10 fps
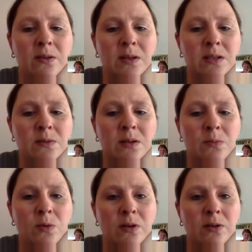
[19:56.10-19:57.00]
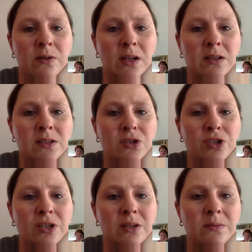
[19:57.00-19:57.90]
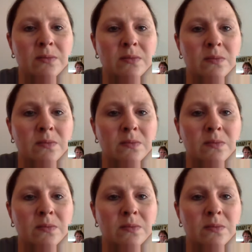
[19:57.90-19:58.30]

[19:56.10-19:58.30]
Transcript: though? That's what I'm wondering, because there shouldn't.